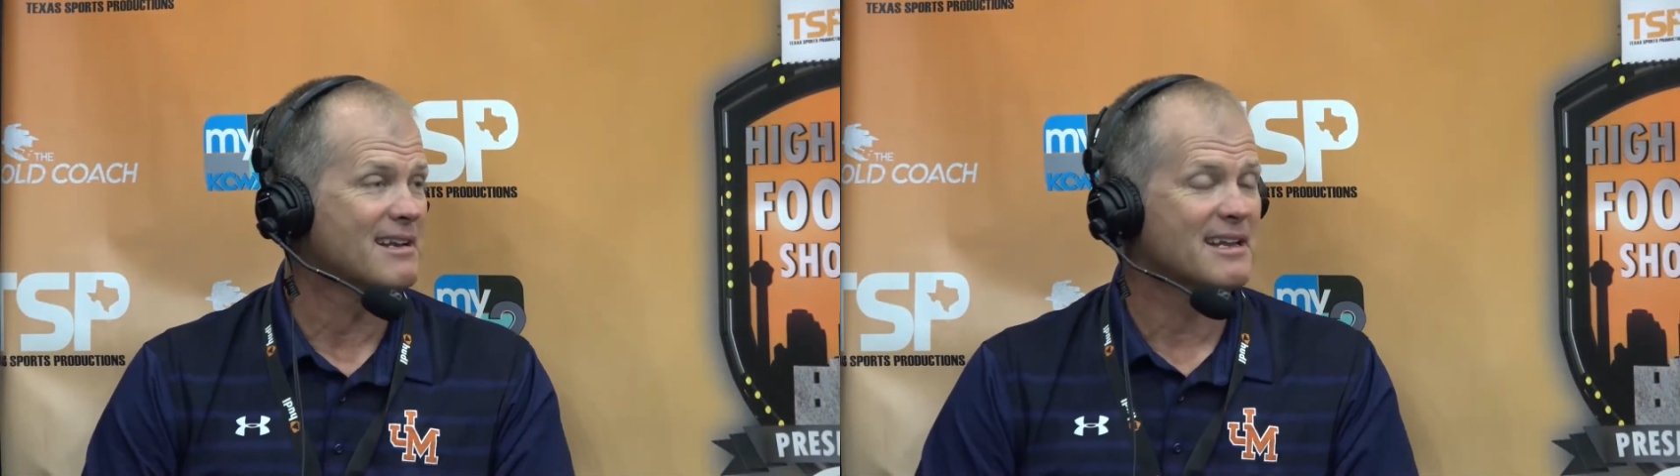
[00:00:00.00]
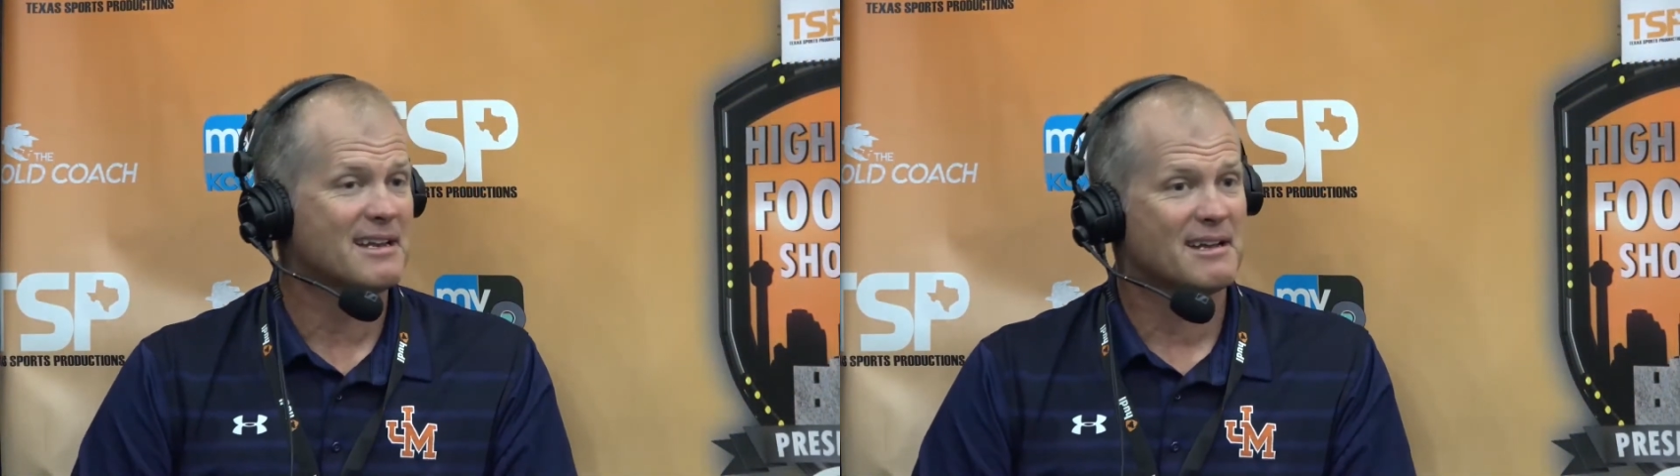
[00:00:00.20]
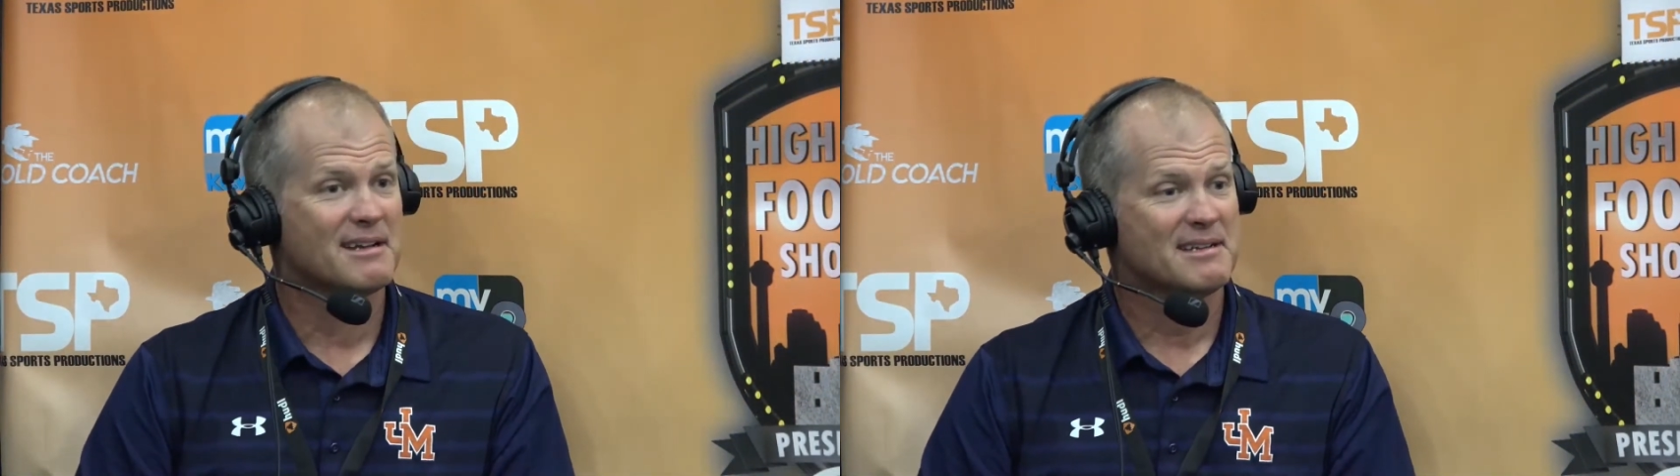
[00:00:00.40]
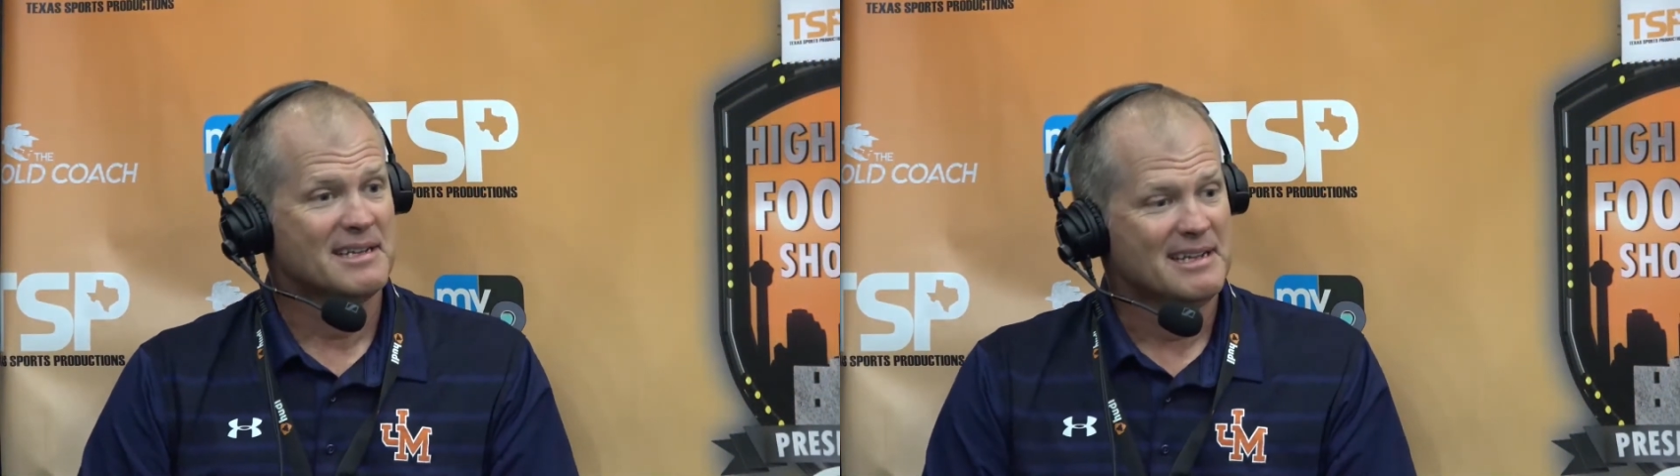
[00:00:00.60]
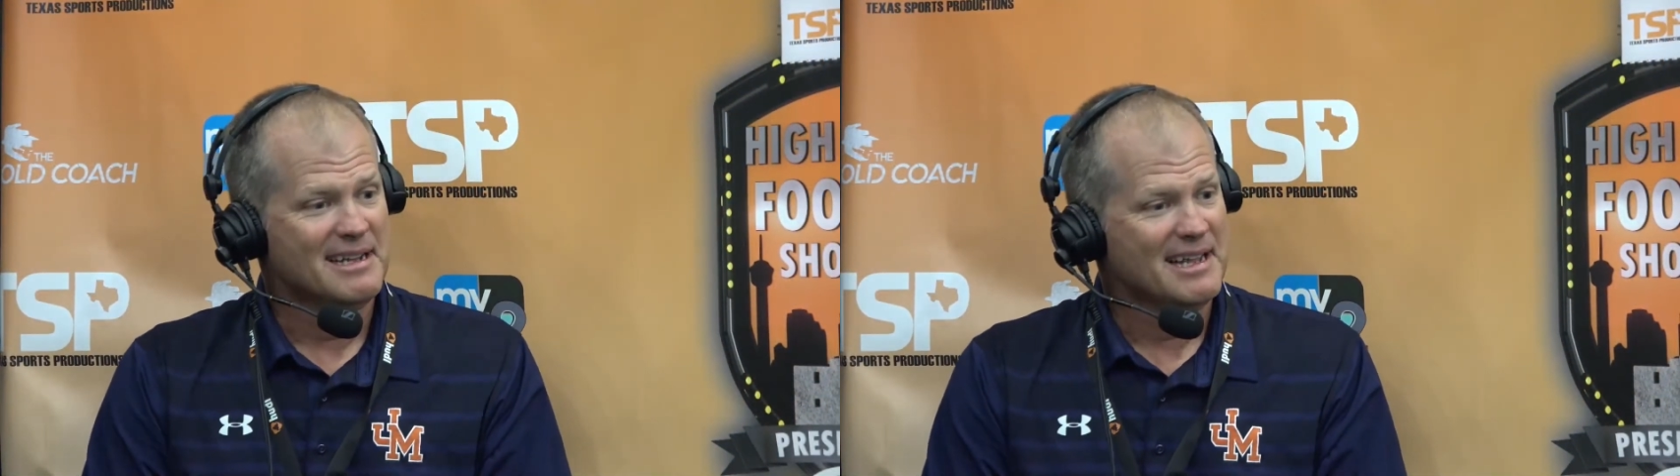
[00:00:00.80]

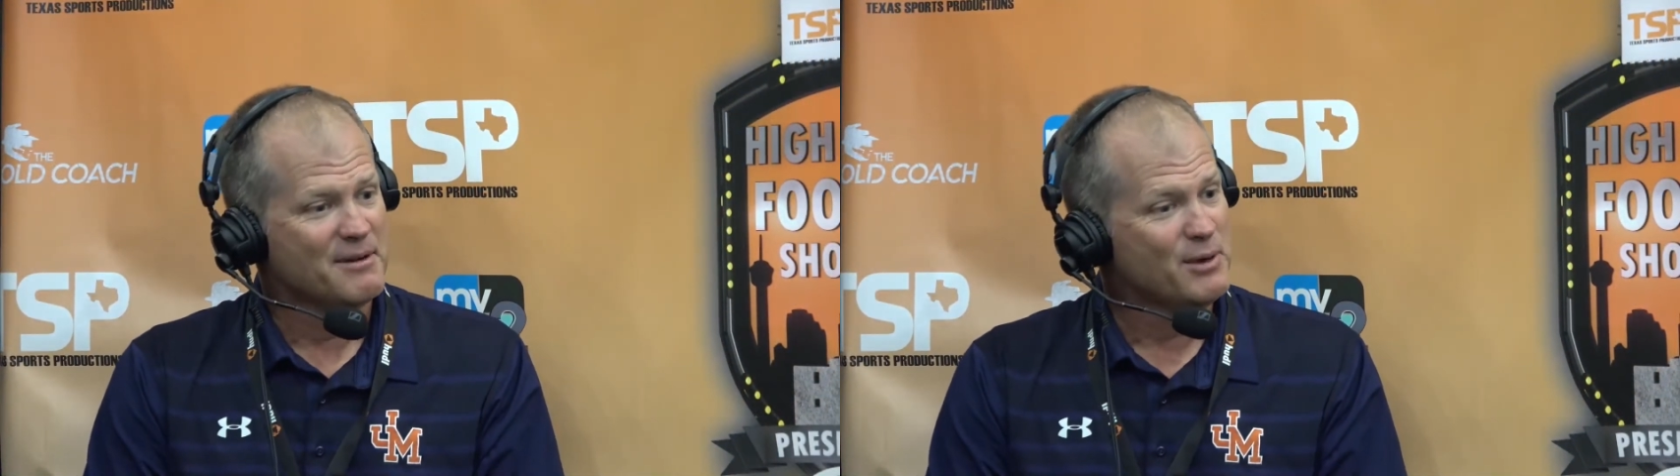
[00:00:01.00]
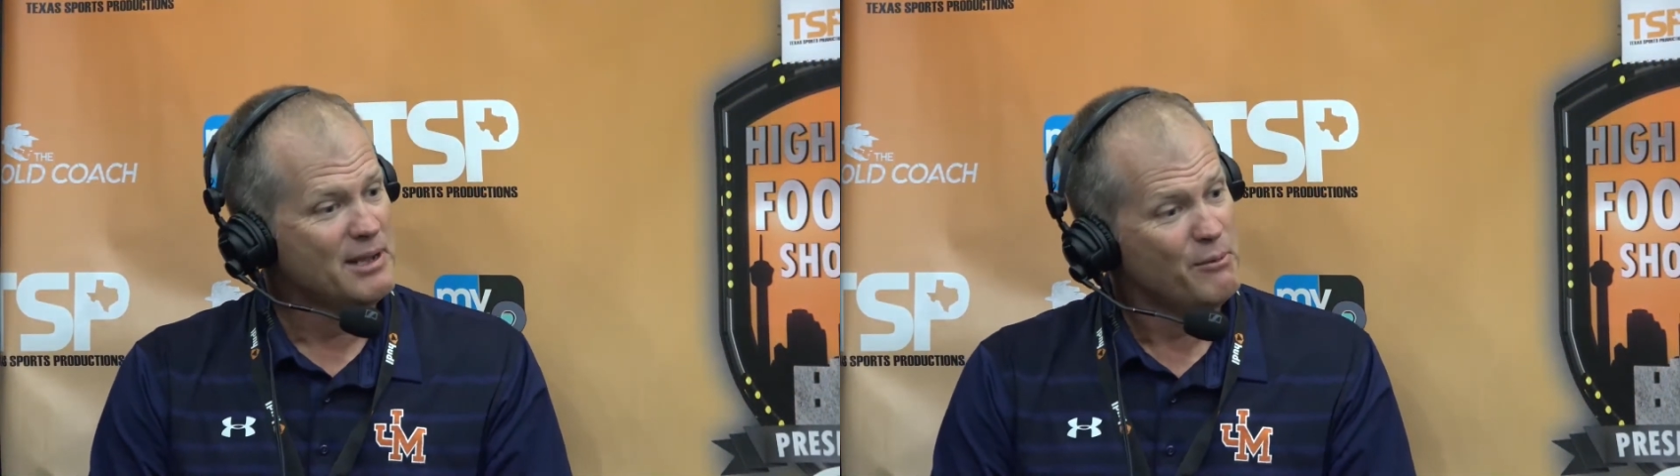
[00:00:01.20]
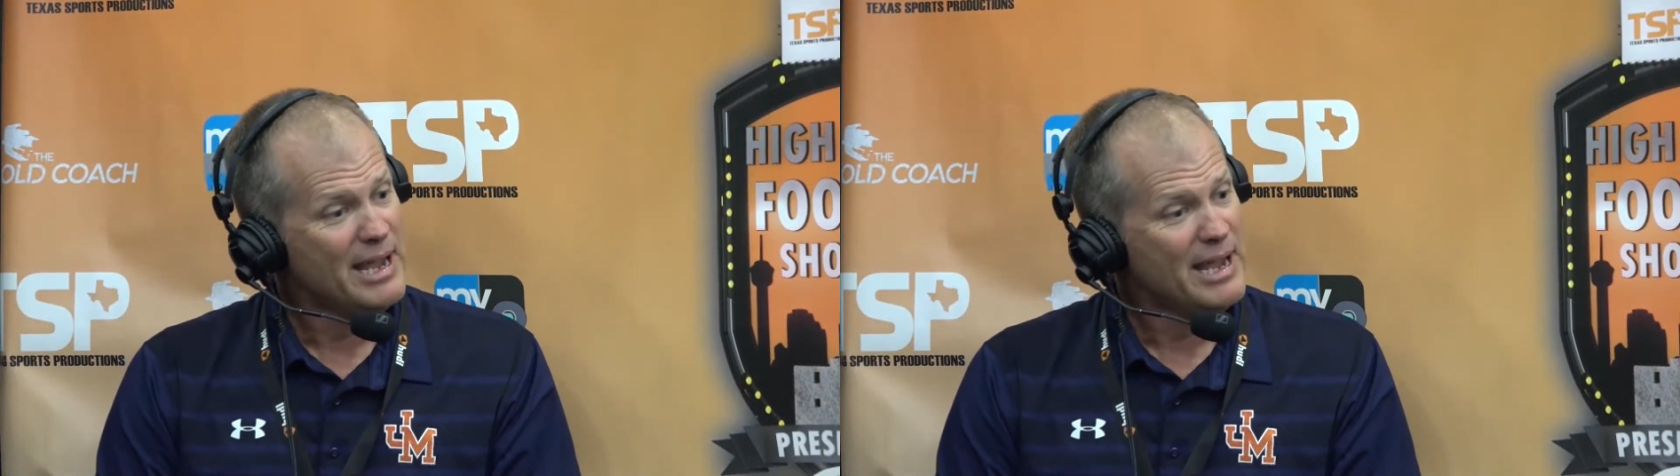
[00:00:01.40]
And we